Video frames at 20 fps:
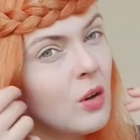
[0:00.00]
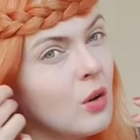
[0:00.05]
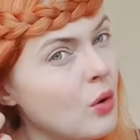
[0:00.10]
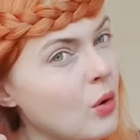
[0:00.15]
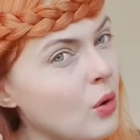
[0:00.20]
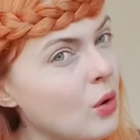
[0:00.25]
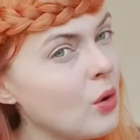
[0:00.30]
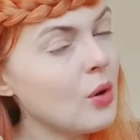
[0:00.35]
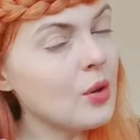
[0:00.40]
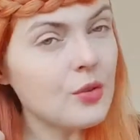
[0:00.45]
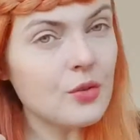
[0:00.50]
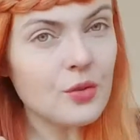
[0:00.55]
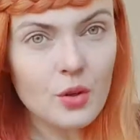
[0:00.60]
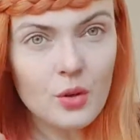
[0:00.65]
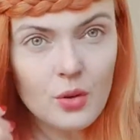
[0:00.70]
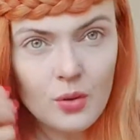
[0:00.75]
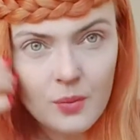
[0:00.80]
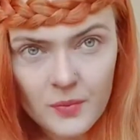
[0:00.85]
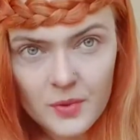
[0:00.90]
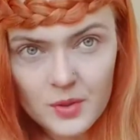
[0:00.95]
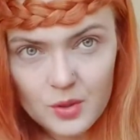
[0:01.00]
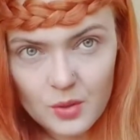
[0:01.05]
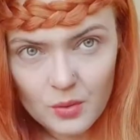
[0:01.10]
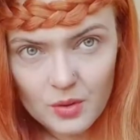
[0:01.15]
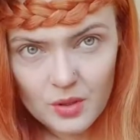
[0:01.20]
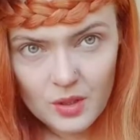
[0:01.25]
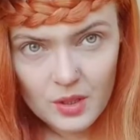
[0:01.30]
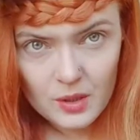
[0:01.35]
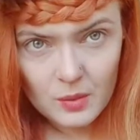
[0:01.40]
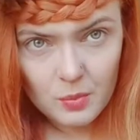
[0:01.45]
Also, so
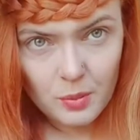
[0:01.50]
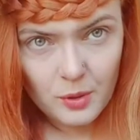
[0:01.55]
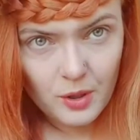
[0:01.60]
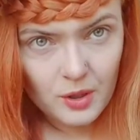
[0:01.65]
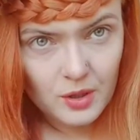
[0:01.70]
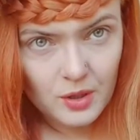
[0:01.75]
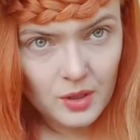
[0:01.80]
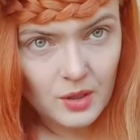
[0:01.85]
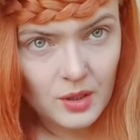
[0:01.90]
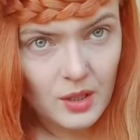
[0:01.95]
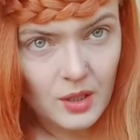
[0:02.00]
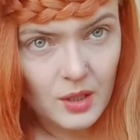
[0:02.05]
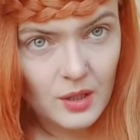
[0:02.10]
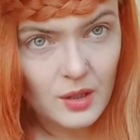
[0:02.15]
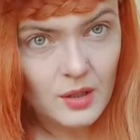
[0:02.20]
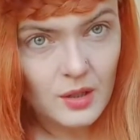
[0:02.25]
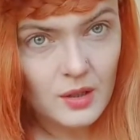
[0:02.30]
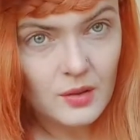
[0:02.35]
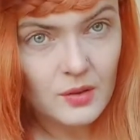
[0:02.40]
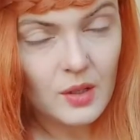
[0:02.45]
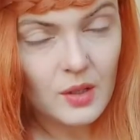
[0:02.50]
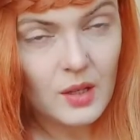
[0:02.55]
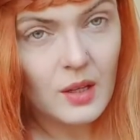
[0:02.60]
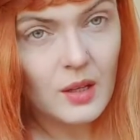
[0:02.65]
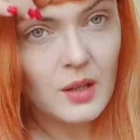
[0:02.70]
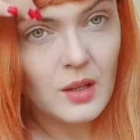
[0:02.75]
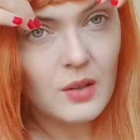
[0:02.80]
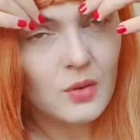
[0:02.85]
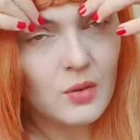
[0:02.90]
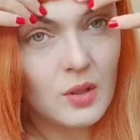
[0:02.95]
this part in here, so
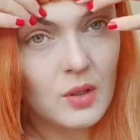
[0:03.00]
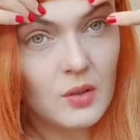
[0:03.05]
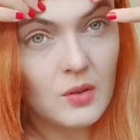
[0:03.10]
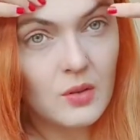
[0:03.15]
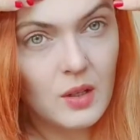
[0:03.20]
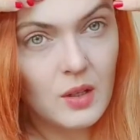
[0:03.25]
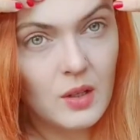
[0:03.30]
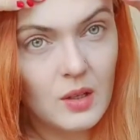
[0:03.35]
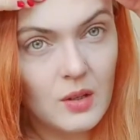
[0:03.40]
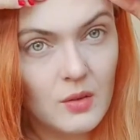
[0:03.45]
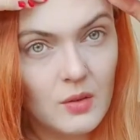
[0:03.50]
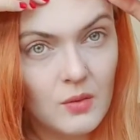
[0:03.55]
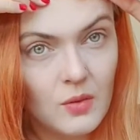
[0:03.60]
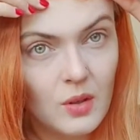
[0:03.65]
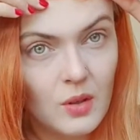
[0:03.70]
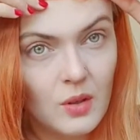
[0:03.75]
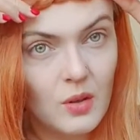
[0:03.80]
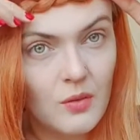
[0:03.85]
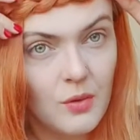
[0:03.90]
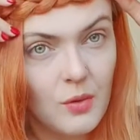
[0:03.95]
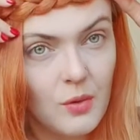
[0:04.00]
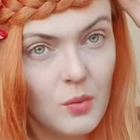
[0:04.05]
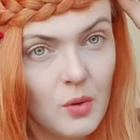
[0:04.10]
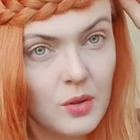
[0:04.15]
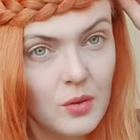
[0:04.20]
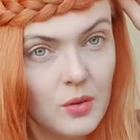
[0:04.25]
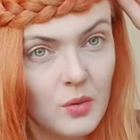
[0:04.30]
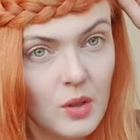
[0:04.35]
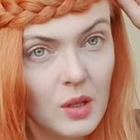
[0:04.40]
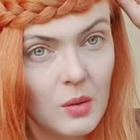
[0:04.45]
as you can see, if you
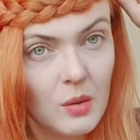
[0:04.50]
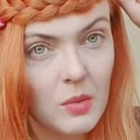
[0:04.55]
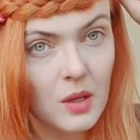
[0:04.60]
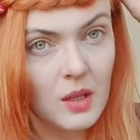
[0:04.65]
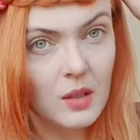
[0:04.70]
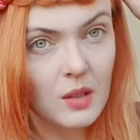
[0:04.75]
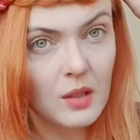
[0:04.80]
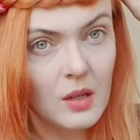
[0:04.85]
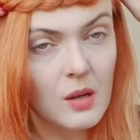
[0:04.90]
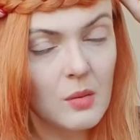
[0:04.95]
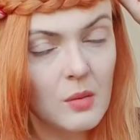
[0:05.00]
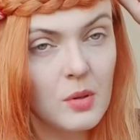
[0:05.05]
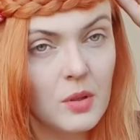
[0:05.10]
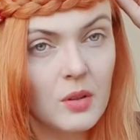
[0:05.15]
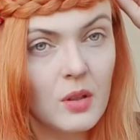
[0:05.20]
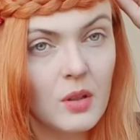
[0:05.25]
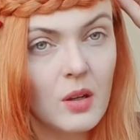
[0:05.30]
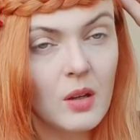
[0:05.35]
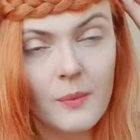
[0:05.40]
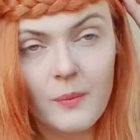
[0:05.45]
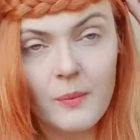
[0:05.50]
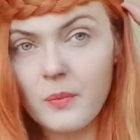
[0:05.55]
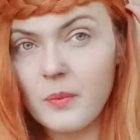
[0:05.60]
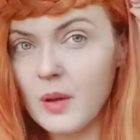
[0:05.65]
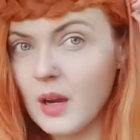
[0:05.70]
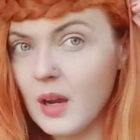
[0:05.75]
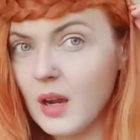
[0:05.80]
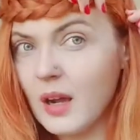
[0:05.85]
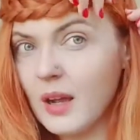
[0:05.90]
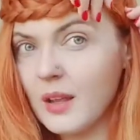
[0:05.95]
want, you can make it a little bit
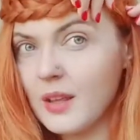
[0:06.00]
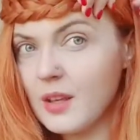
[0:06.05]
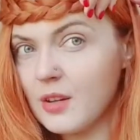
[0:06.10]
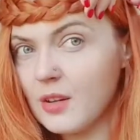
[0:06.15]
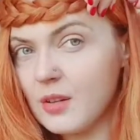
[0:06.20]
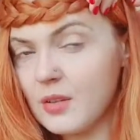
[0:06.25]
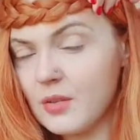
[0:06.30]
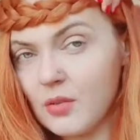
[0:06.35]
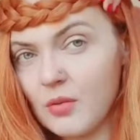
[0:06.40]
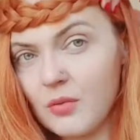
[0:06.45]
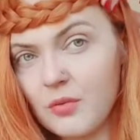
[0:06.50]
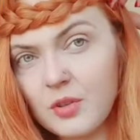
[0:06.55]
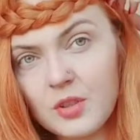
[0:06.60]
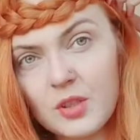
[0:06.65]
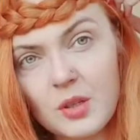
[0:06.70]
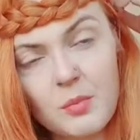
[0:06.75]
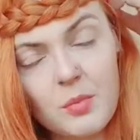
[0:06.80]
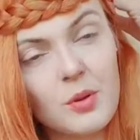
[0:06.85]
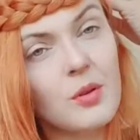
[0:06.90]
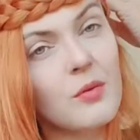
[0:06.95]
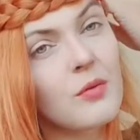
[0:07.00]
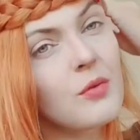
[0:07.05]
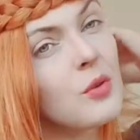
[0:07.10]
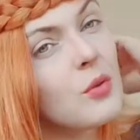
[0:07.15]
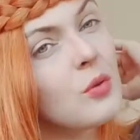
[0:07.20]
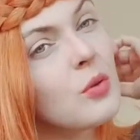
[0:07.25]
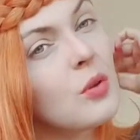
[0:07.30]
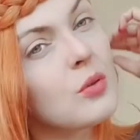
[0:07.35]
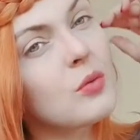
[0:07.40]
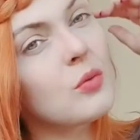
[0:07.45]
higher. So for example, if
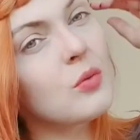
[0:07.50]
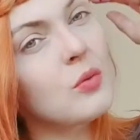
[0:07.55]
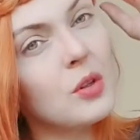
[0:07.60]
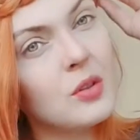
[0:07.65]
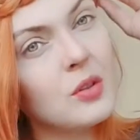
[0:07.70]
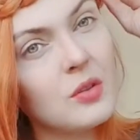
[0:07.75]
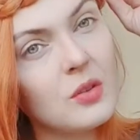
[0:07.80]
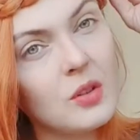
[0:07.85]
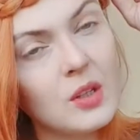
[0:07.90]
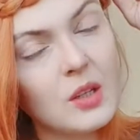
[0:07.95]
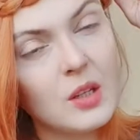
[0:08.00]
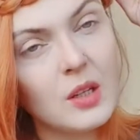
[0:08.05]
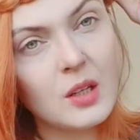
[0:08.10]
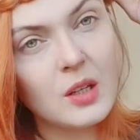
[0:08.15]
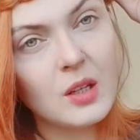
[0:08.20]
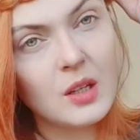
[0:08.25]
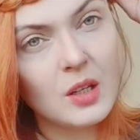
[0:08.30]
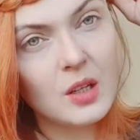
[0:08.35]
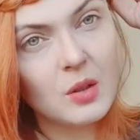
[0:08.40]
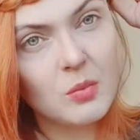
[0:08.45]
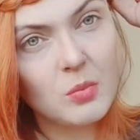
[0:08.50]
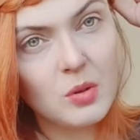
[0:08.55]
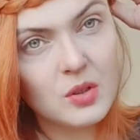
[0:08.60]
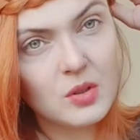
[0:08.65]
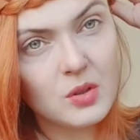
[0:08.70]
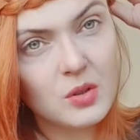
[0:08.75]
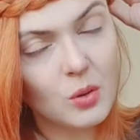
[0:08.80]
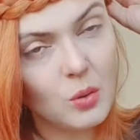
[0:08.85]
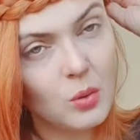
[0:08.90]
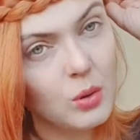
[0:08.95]
you don't want it be
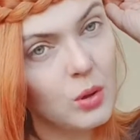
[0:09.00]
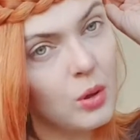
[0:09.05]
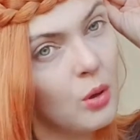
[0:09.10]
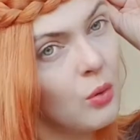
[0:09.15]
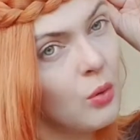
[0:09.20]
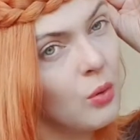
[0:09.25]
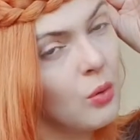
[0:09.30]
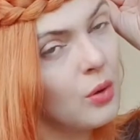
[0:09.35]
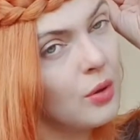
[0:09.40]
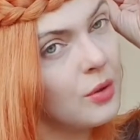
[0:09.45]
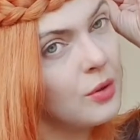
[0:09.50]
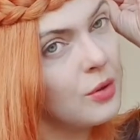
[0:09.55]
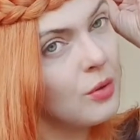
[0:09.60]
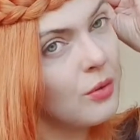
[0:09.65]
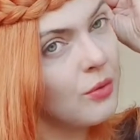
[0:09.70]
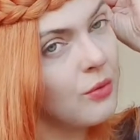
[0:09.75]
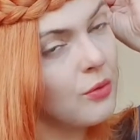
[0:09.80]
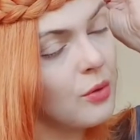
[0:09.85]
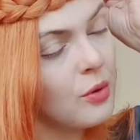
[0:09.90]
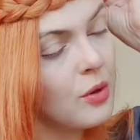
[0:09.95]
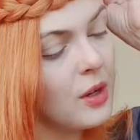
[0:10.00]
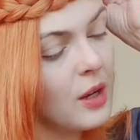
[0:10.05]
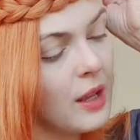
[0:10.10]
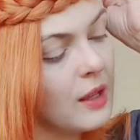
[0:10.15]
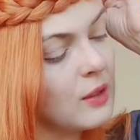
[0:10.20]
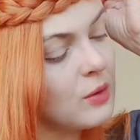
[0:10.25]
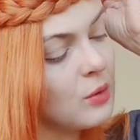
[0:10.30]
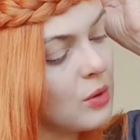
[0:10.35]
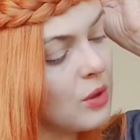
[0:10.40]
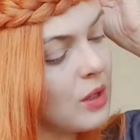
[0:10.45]
so low on your
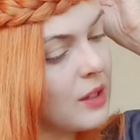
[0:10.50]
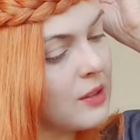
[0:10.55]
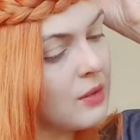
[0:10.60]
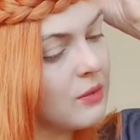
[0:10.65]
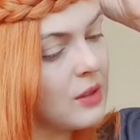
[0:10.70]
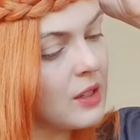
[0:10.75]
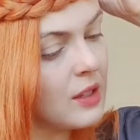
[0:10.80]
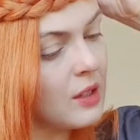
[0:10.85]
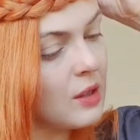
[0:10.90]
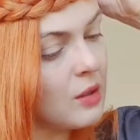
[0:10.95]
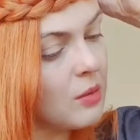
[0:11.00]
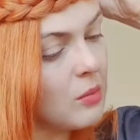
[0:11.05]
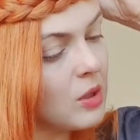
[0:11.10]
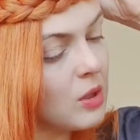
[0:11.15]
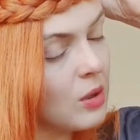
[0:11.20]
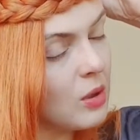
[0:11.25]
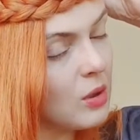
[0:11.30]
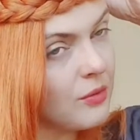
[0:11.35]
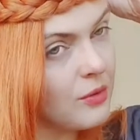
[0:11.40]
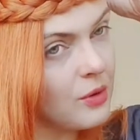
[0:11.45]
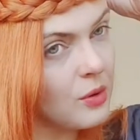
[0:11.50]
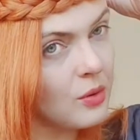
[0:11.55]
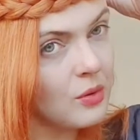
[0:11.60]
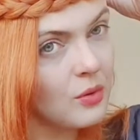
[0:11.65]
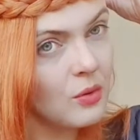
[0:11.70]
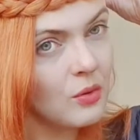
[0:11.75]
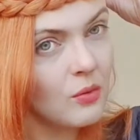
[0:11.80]
forehead or kind of like in the middle of your